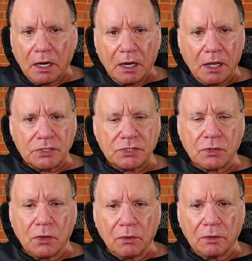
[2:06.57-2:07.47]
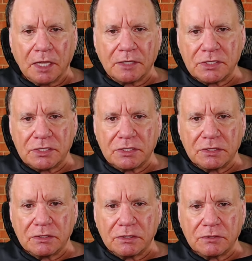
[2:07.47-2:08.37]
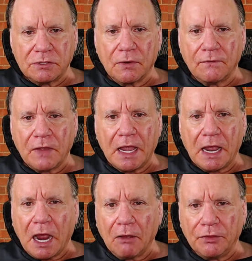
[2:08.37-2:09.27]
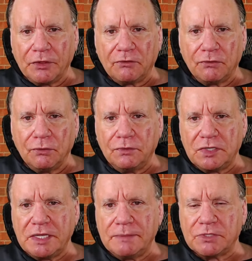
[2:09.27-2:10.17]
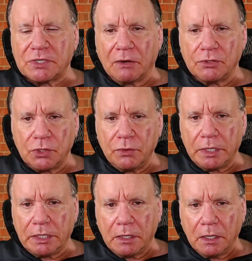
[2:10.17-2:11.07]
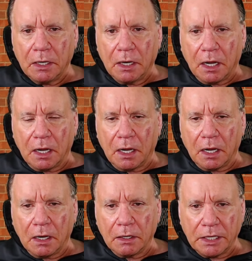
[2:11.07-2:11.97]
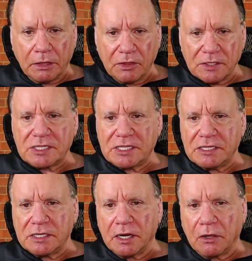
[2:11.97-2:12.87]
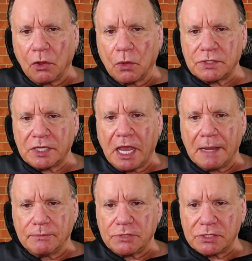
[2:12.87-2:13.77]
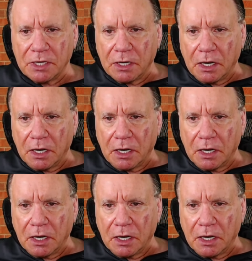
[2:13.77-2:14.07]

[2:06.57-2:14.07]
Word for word: Uh, so let's survey how these two teams are doing uh, in this season in close games.